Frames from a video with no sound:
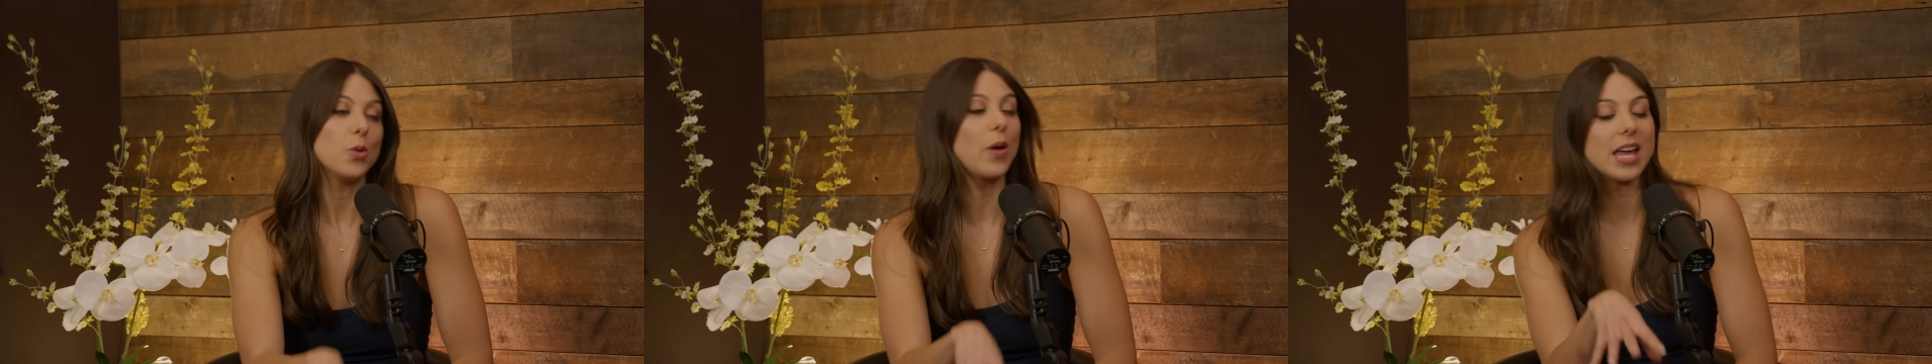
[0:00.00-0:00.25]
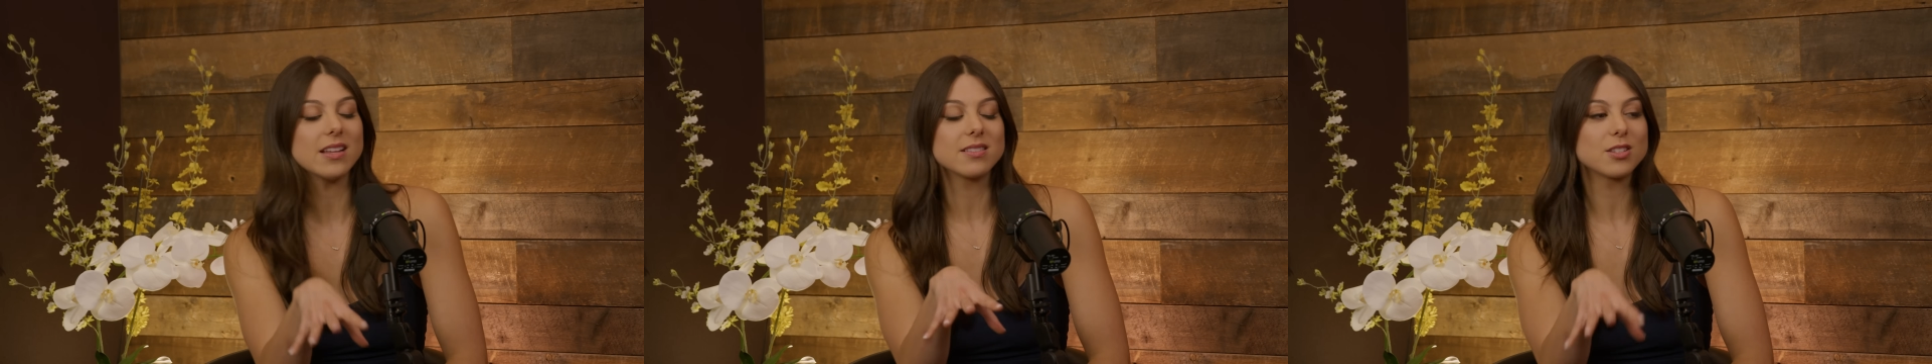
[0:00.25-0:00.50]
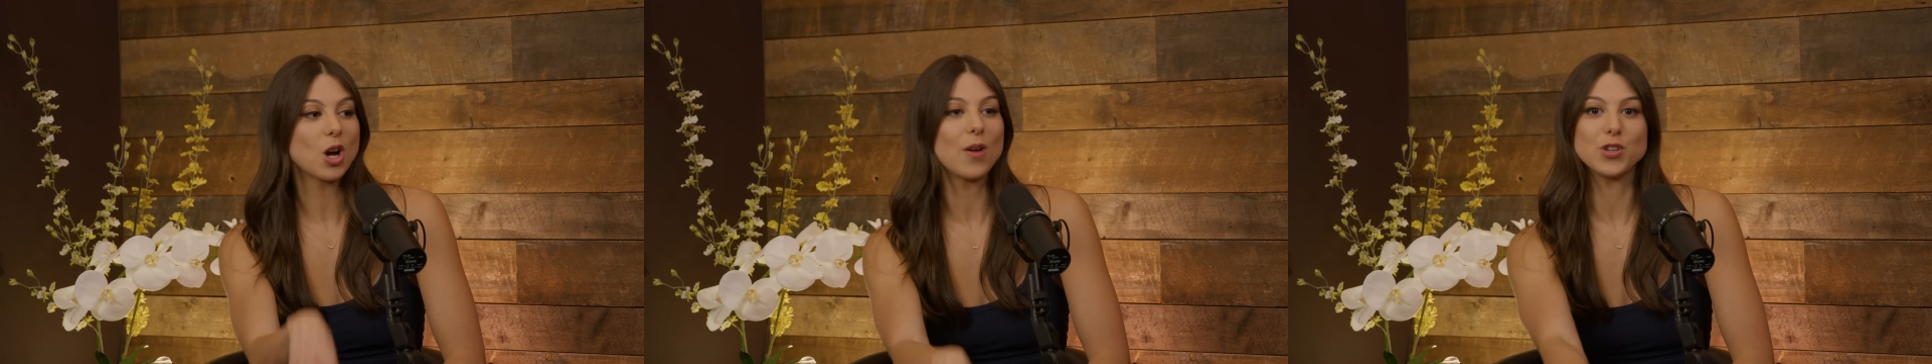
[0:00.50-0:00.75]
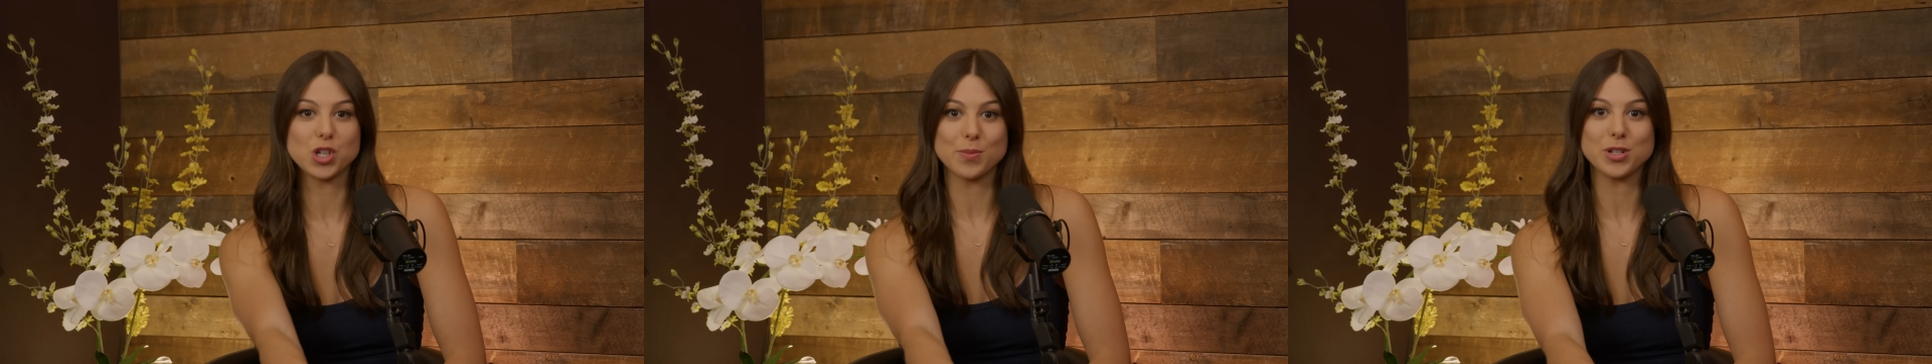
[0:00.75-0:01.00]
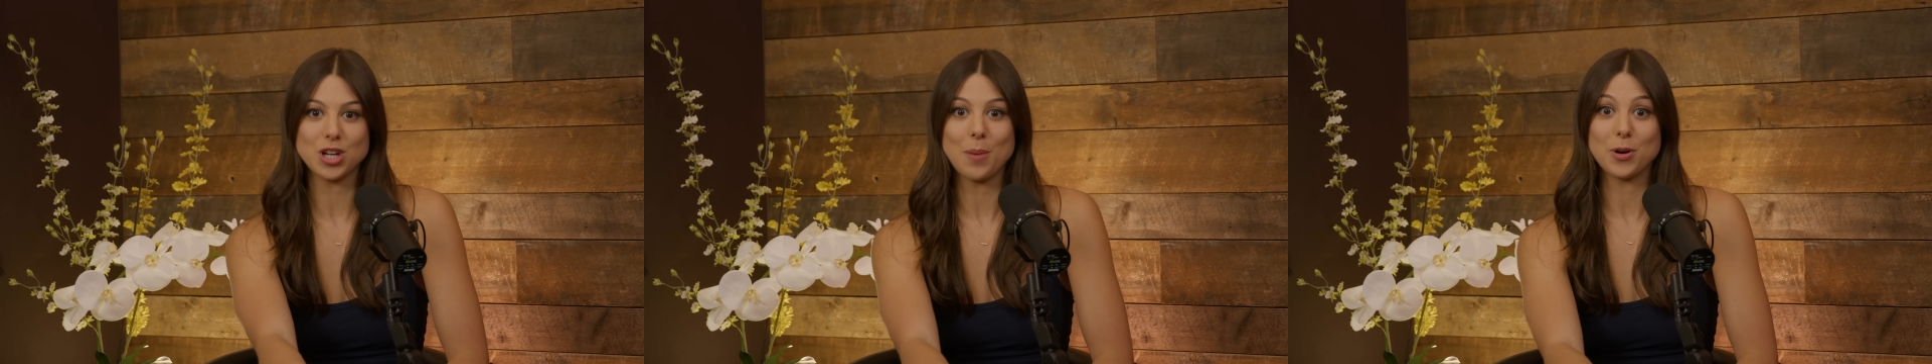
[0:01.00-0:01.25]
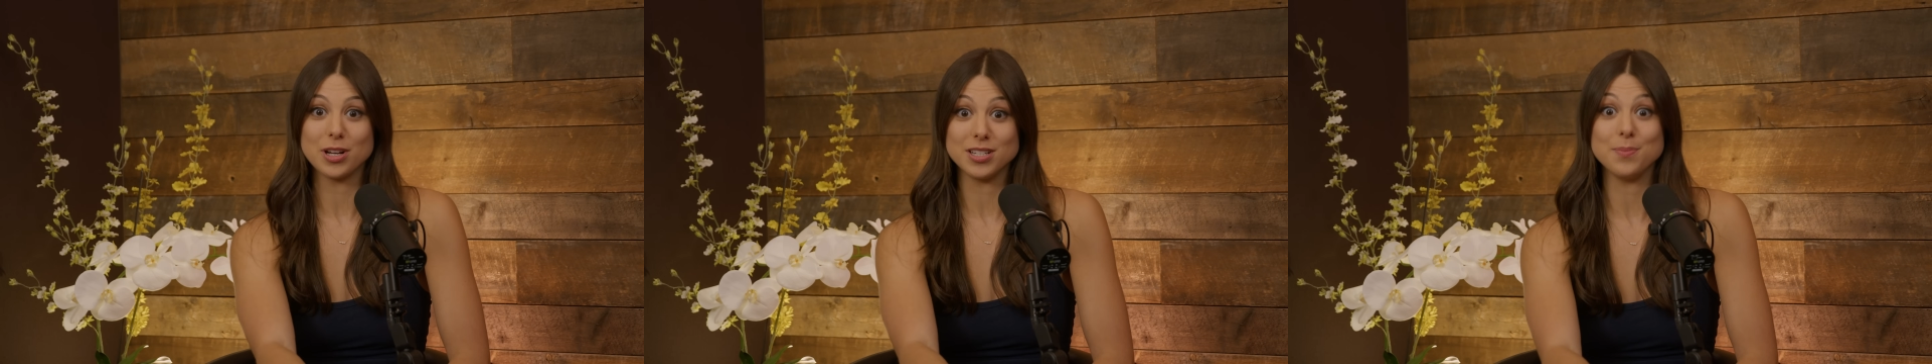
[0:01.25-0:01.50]
You can't starve a German
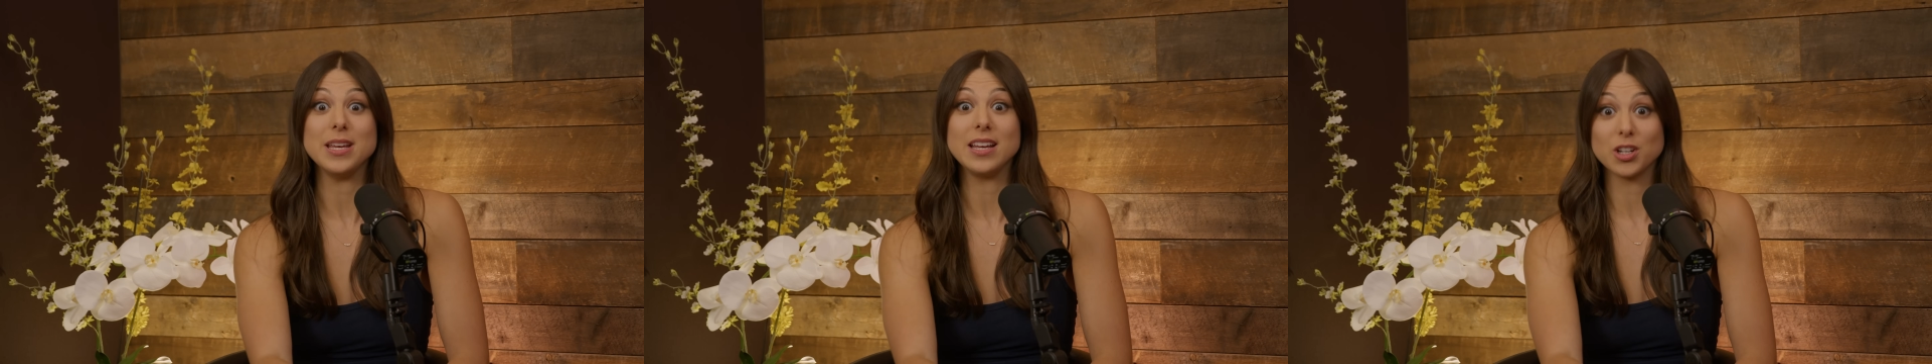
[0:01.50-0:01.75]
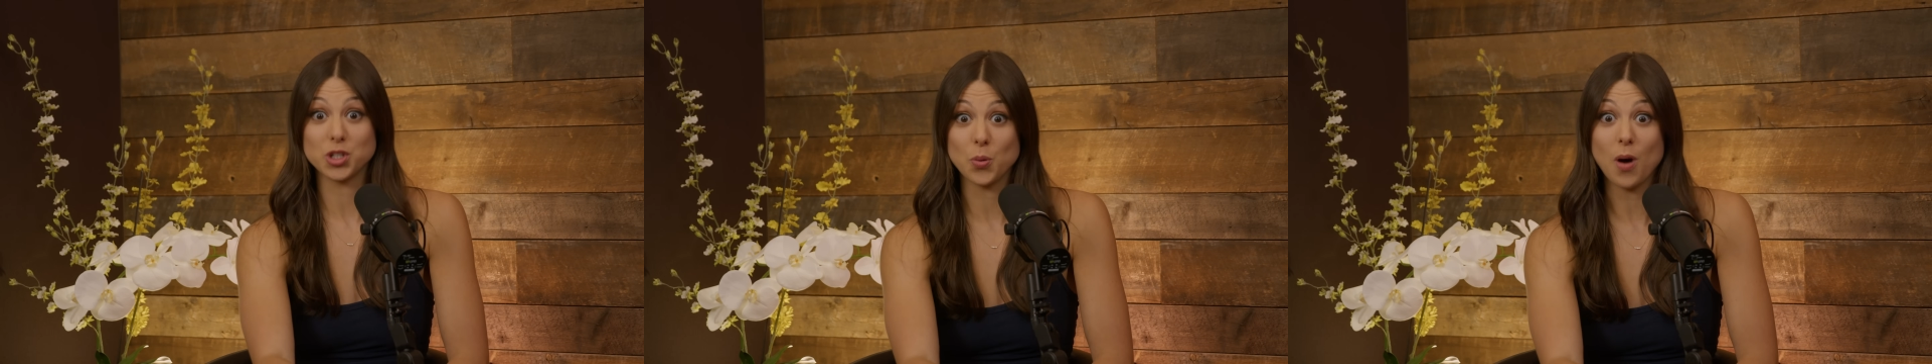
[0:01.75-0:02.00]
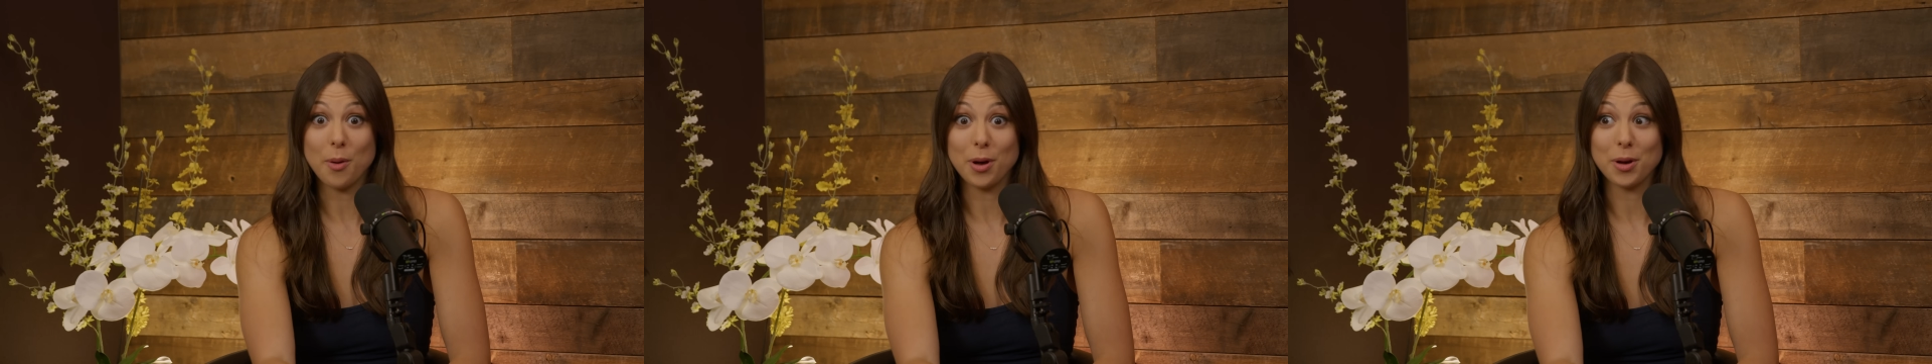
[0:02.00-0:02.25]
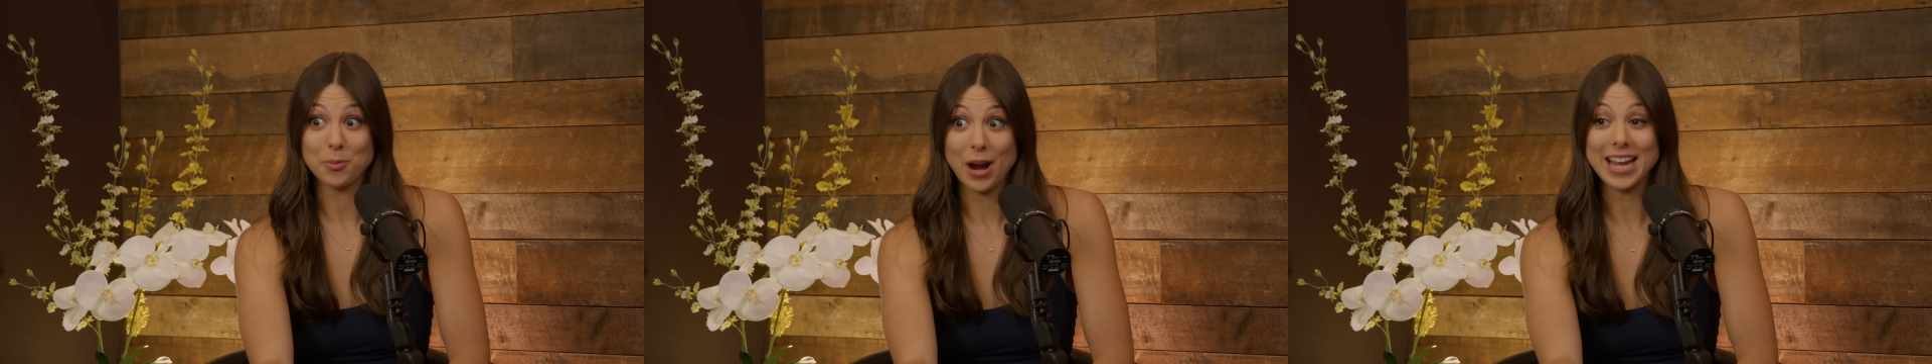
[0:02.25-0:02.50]
Shepherd into being a Chihuahua,